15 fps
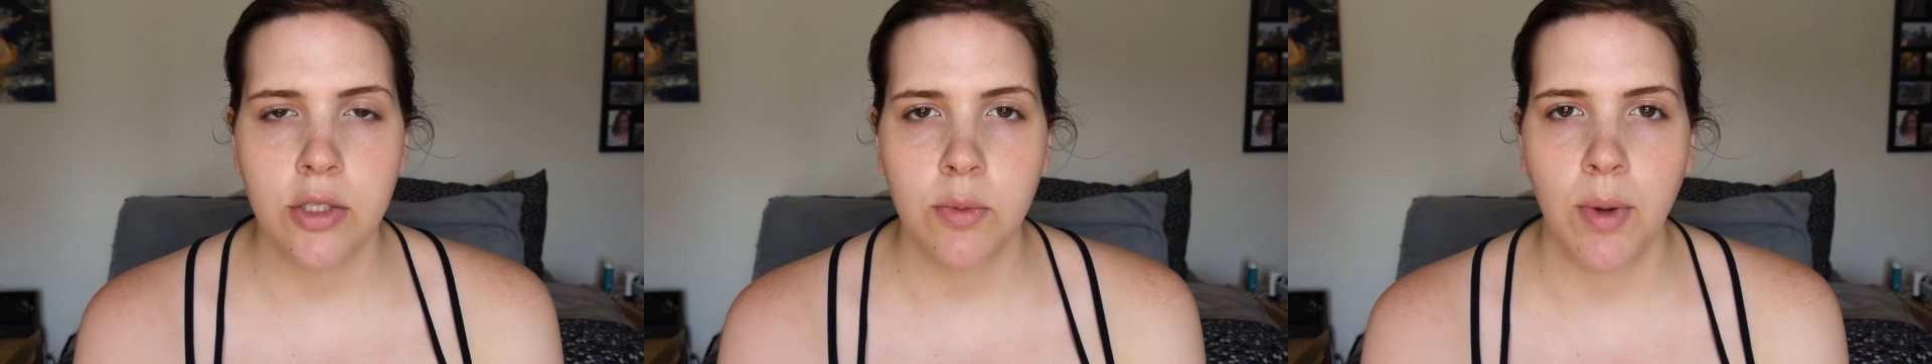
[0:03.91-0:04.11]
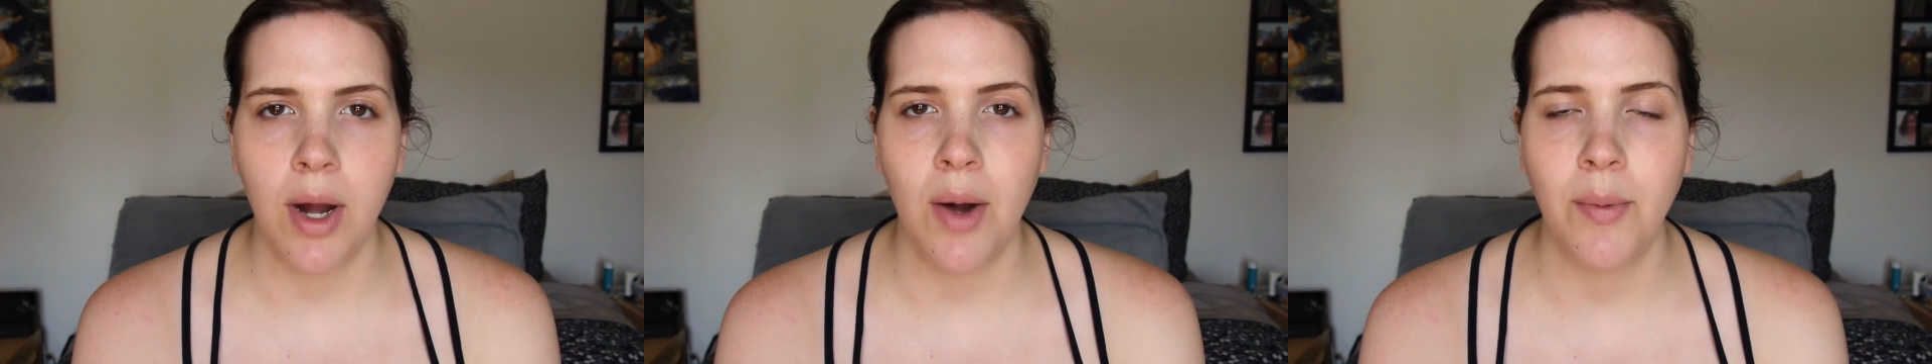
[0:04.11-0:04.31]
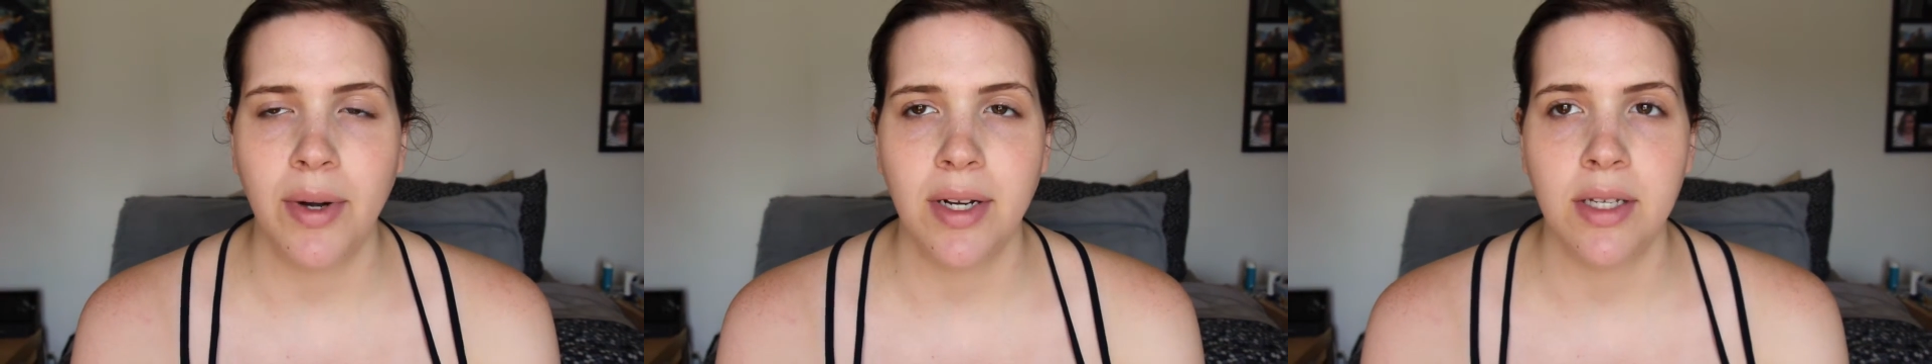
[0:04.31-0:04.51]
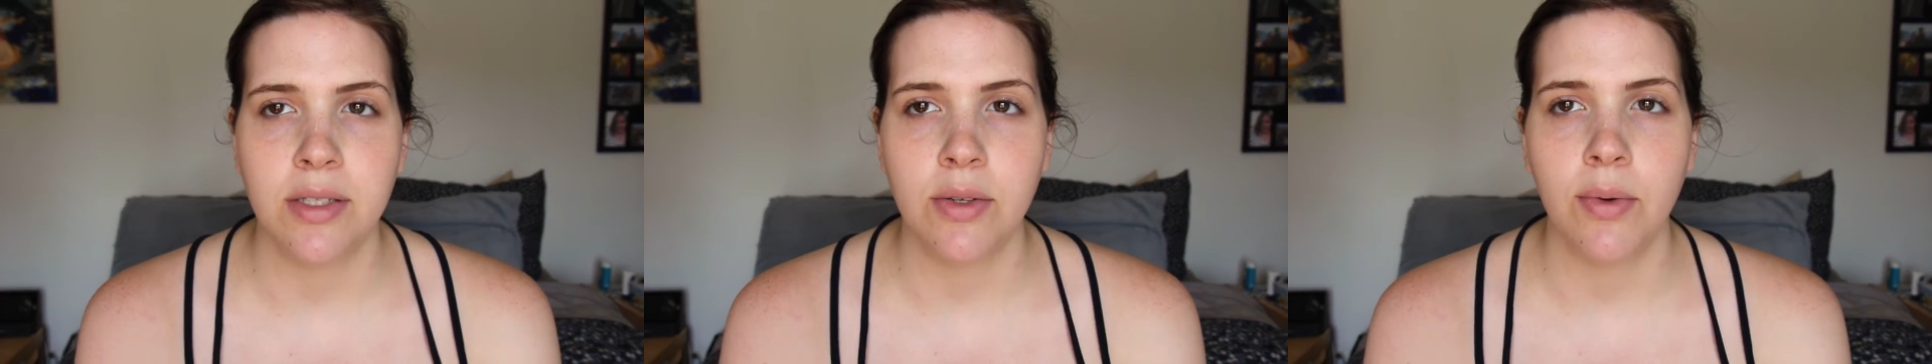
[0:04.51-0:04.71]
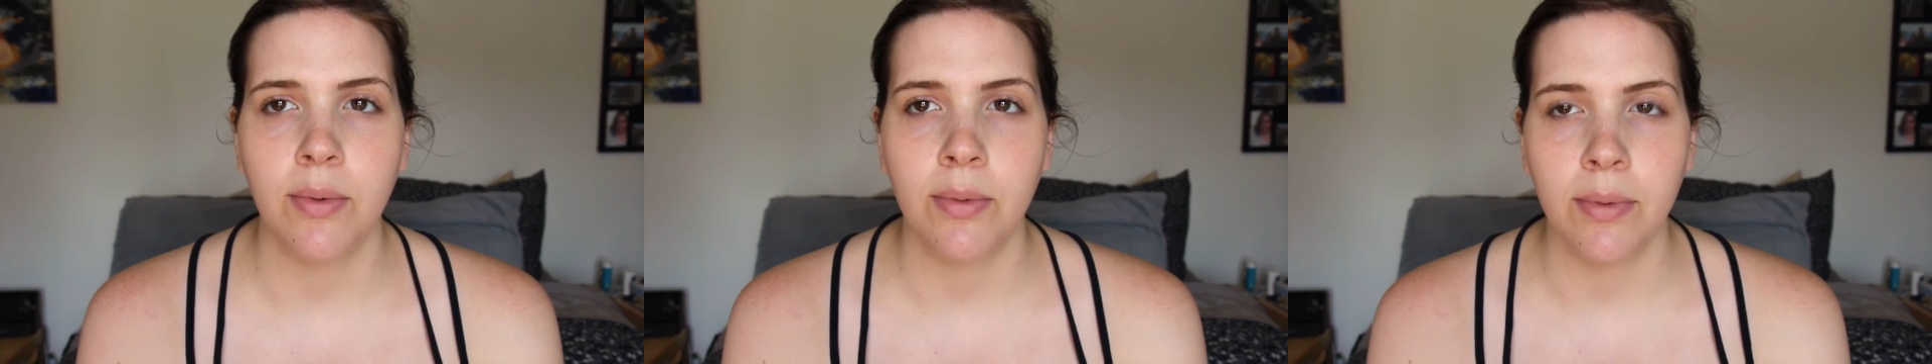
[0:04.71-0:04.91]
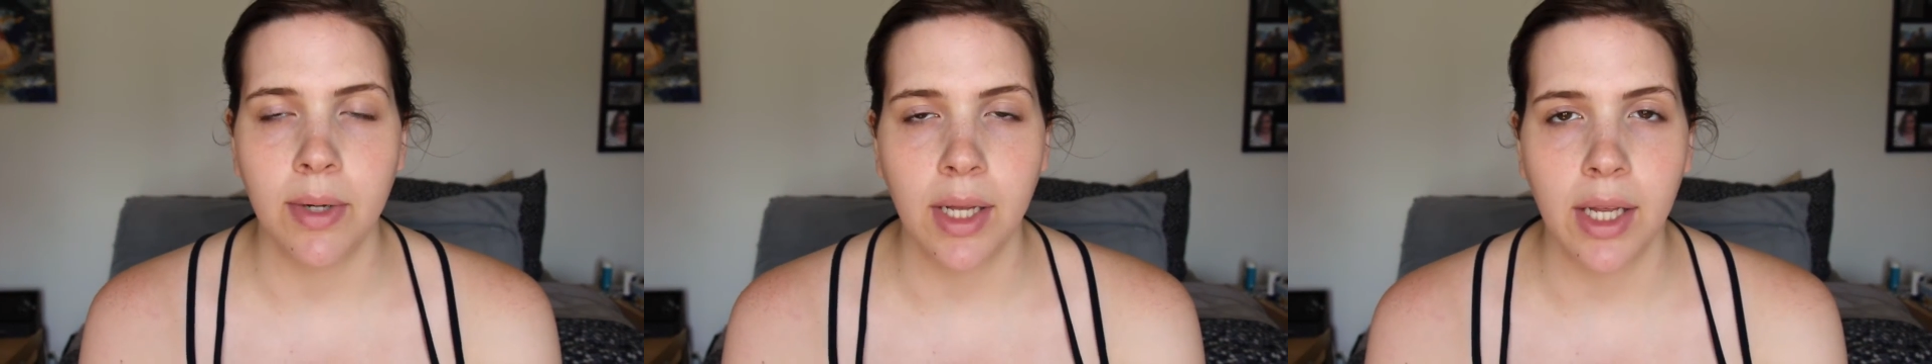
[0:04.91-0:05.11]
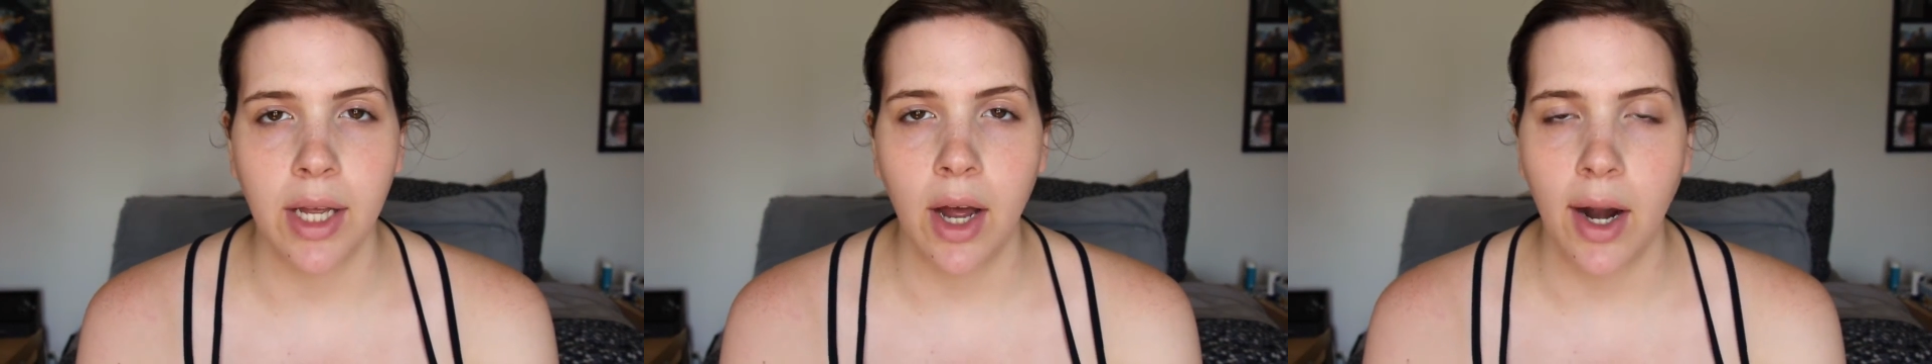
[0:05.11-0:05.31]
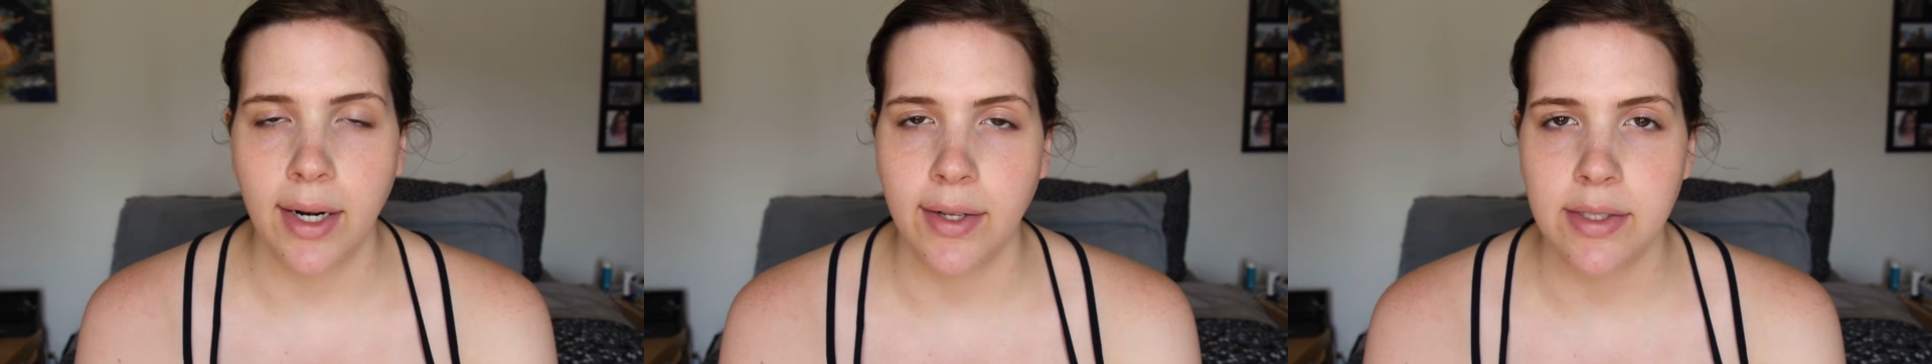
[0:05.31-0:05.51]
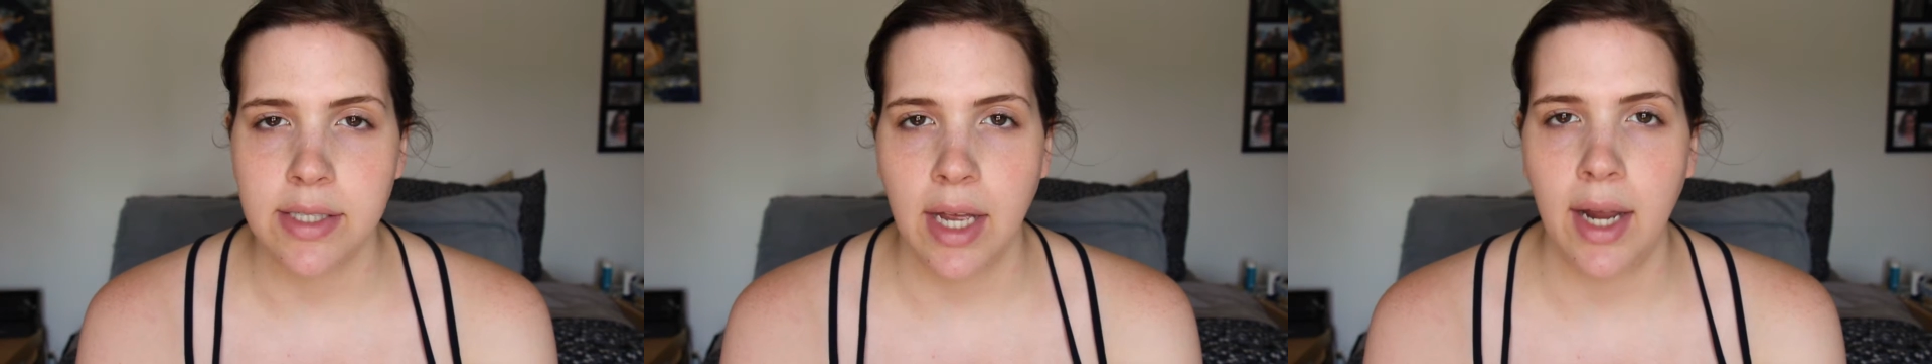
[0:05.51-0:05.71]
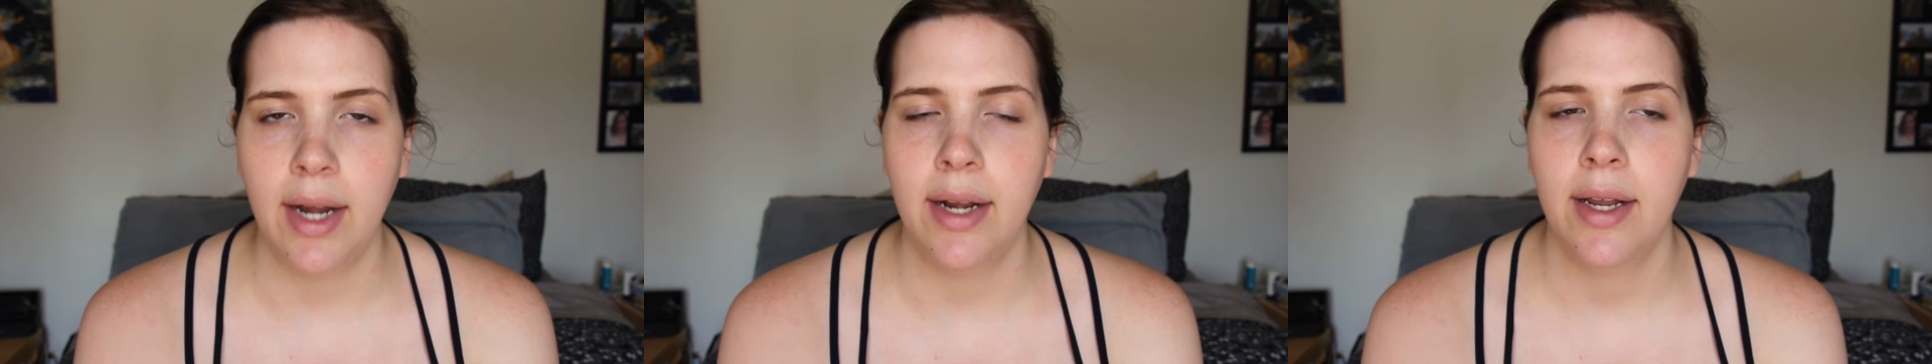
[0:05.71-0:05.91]
to wear when it's really hot
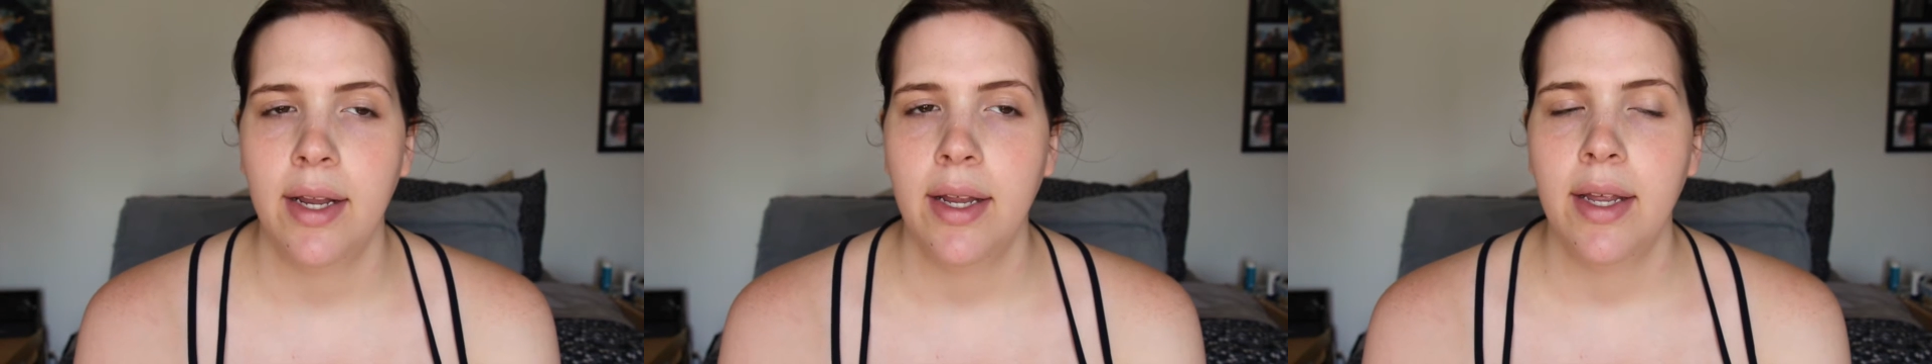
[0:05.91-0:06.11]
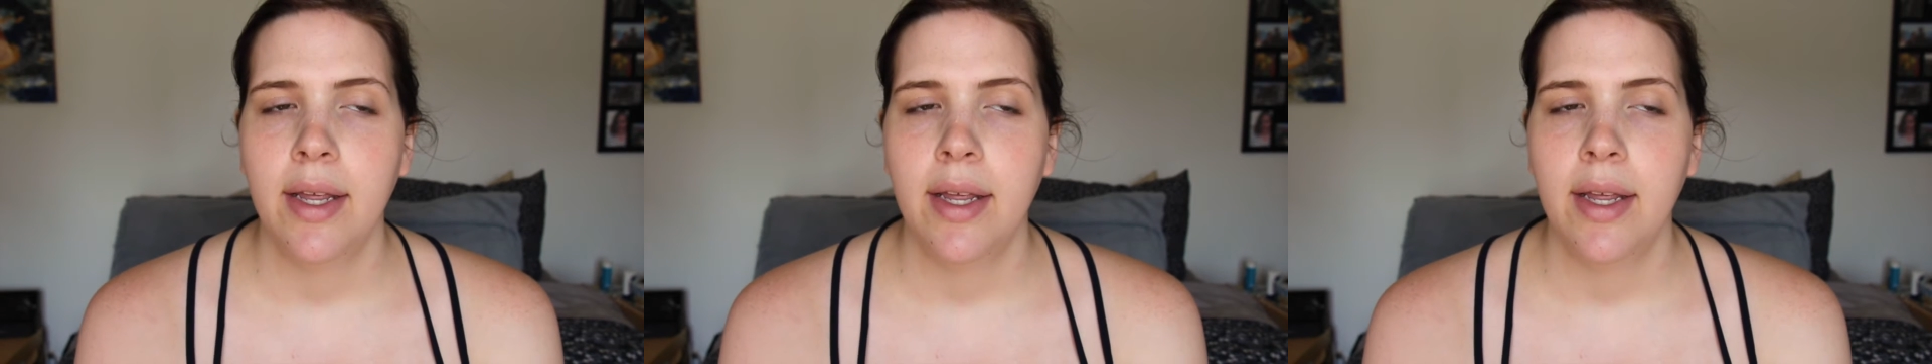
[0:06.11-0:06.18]
outside.